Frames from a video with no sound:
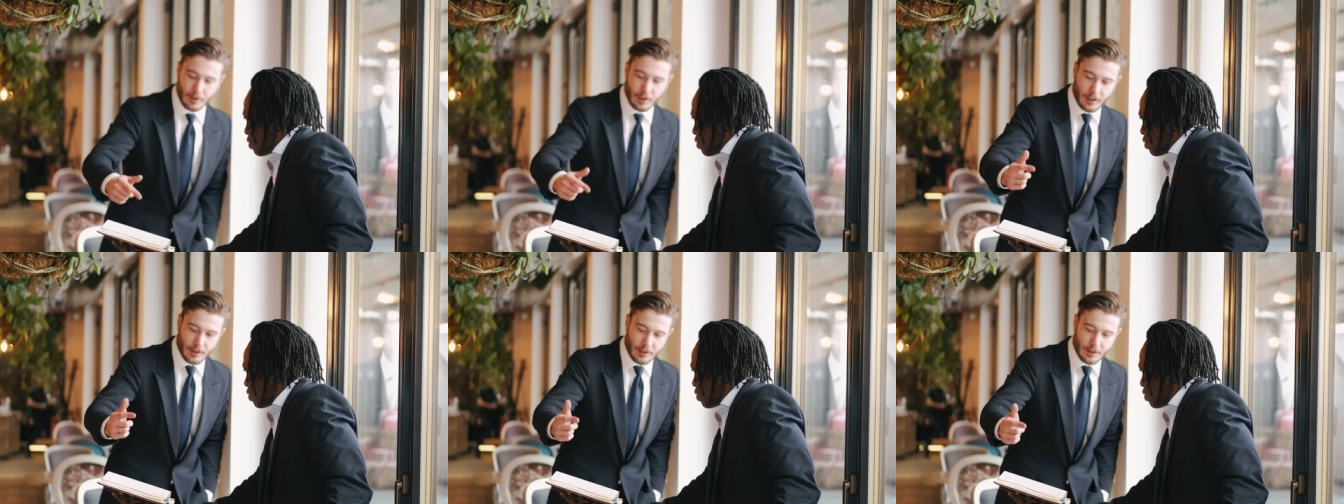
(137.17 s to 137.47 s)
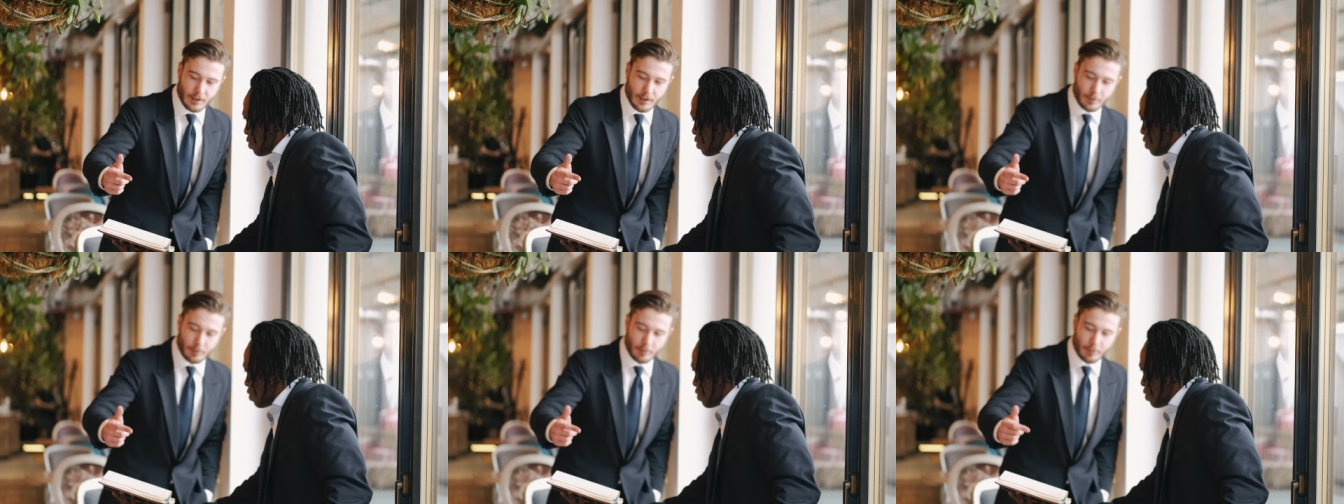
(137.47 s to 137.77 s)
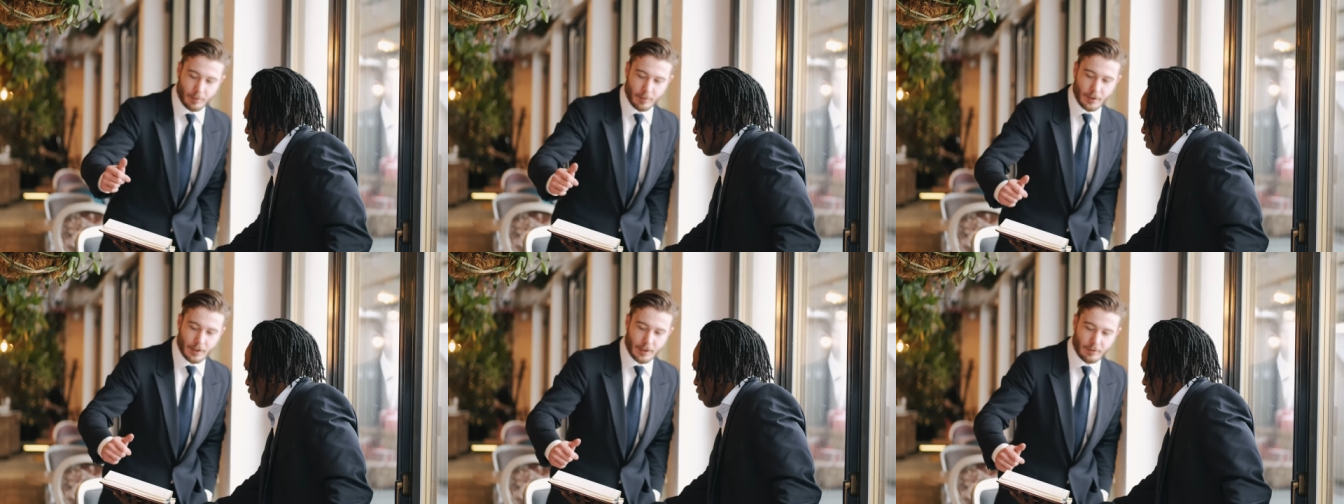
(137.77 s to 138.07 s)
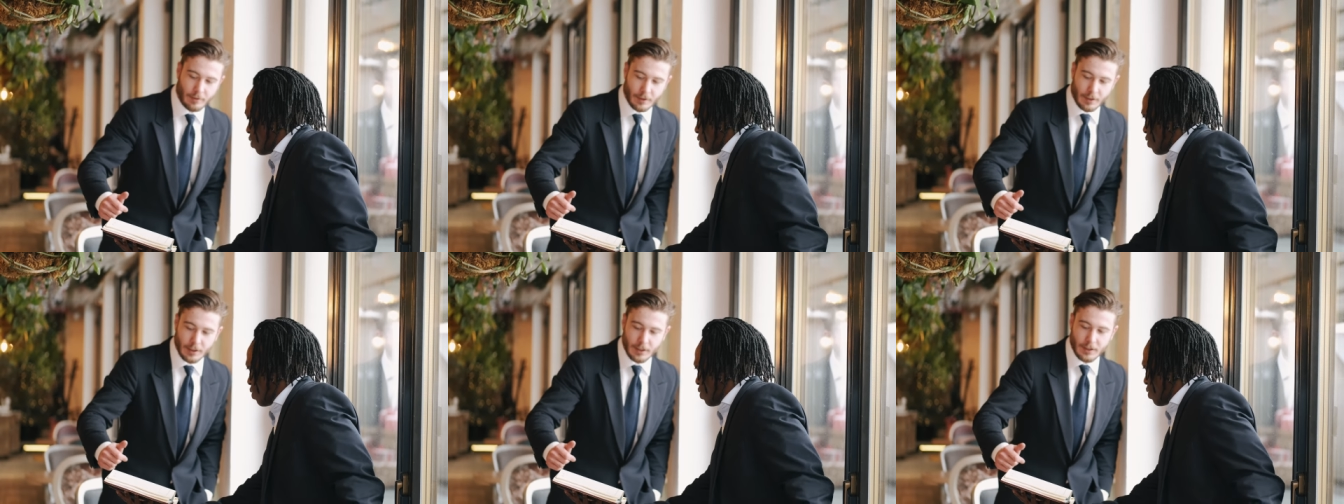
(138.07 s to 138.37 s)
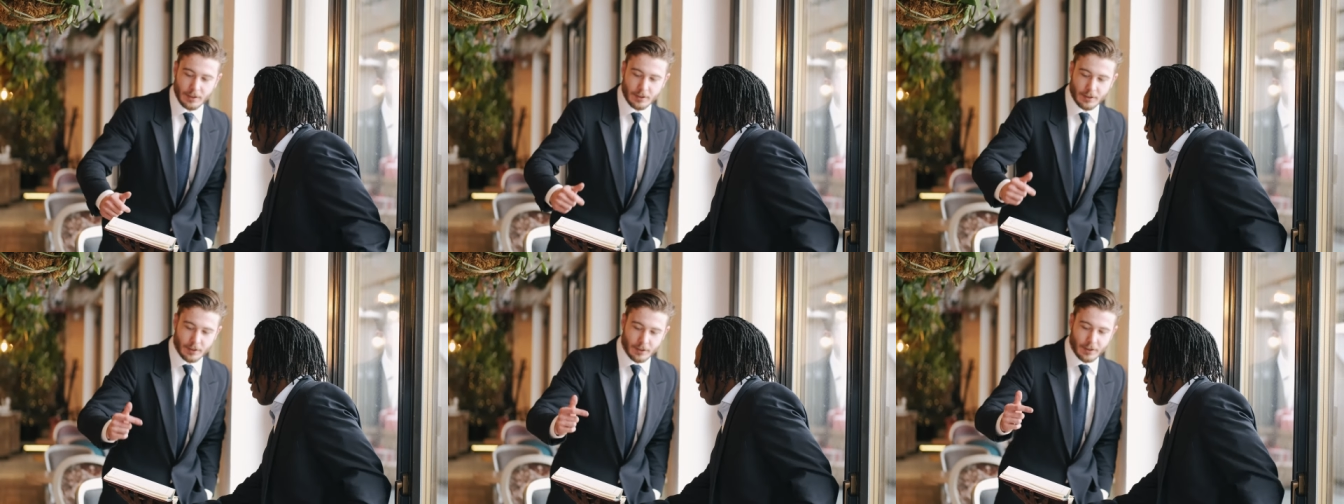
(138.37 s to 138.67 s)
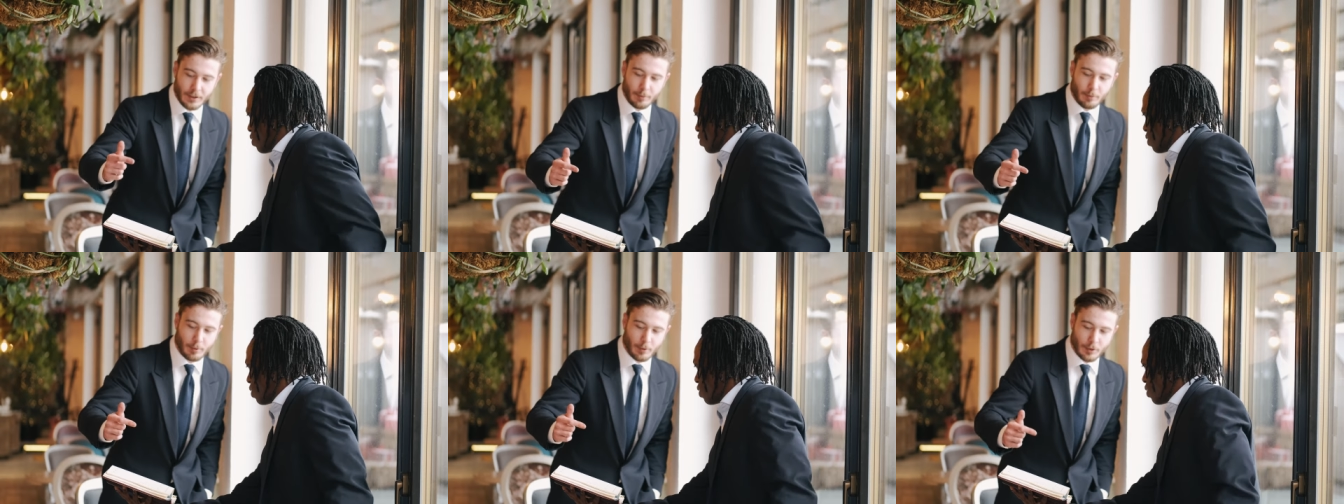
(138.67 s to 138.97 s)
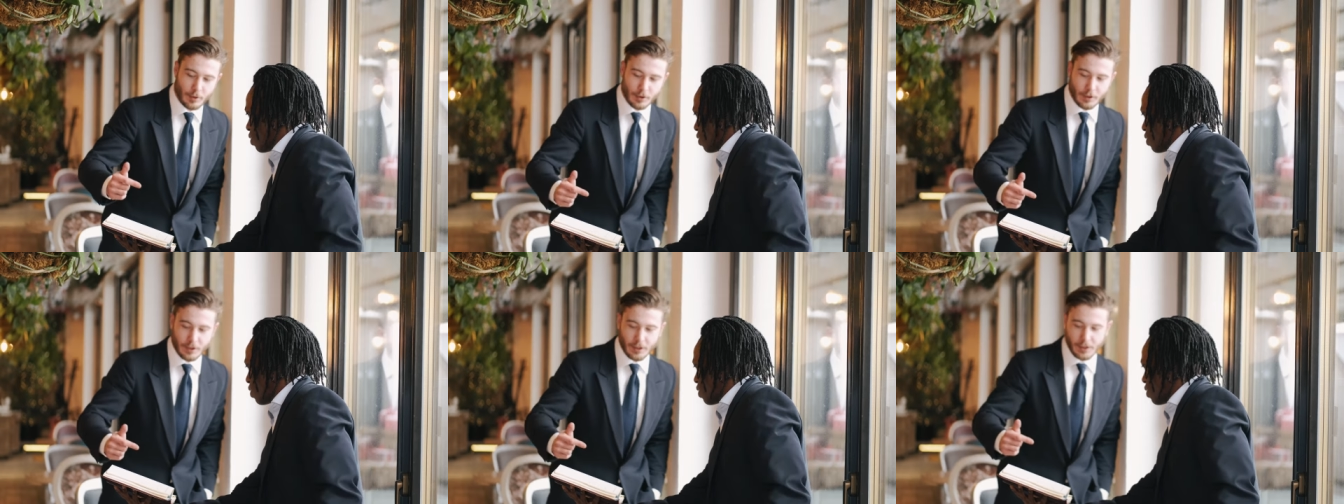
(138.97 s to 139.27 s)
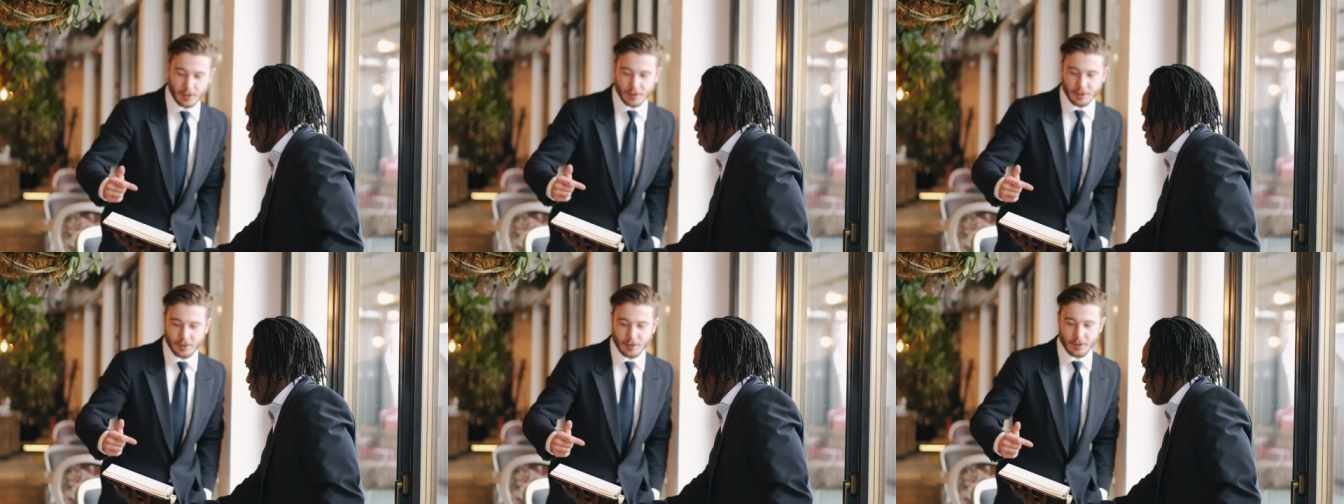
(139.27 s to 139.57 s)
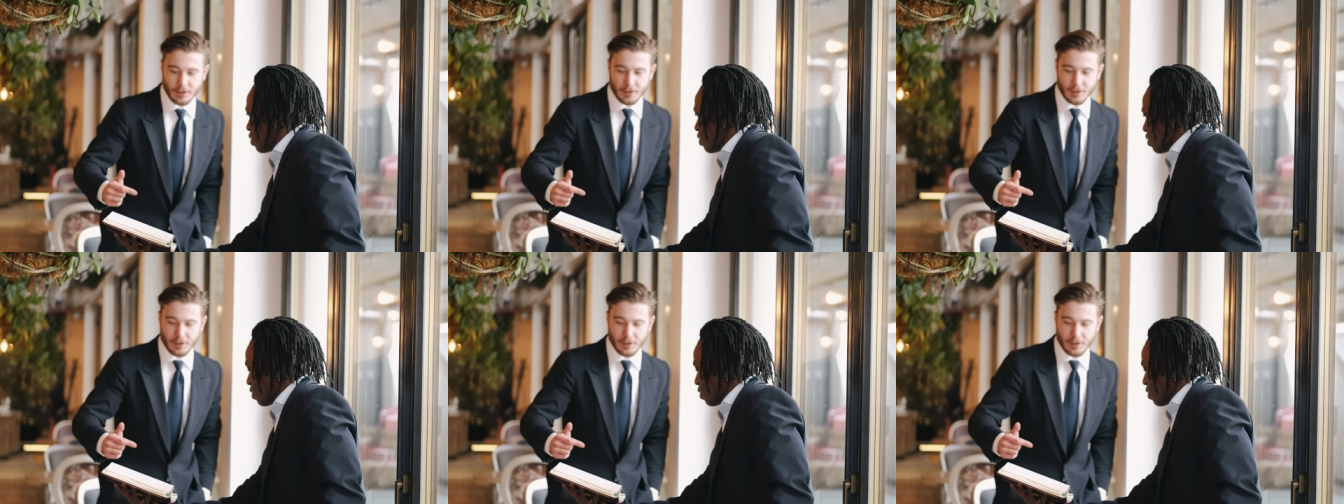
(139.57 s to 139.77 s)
People of different backgrounds can share a